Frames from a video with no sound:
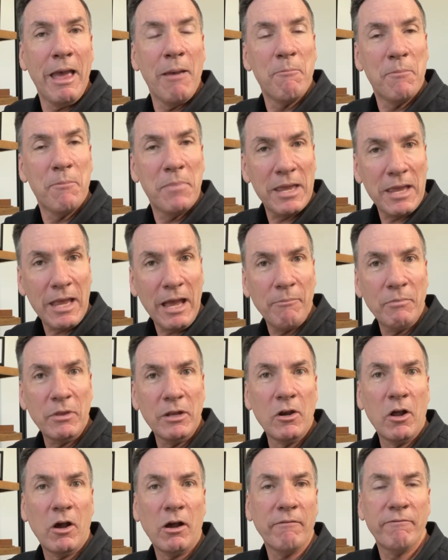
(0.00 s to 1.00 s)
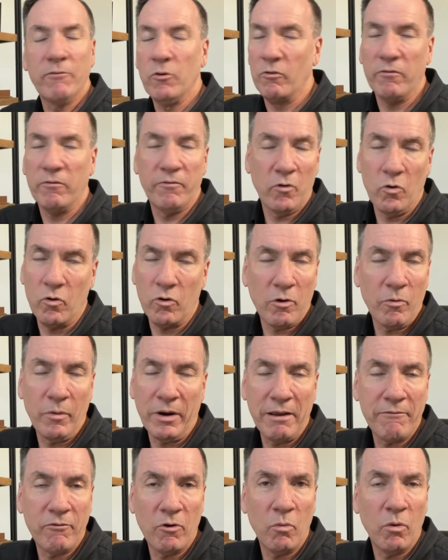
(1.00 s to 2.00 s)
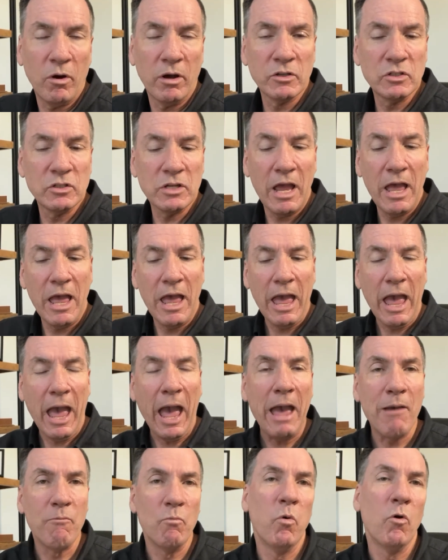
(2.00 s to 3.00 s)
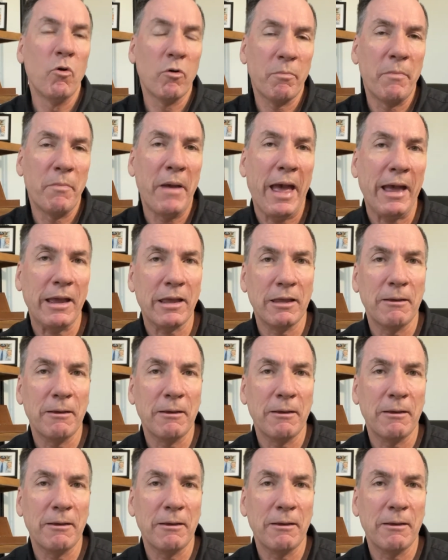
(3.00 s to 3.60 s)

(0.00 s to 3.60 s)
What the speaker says: pick up the knife or fork, whatever it was, and walk back.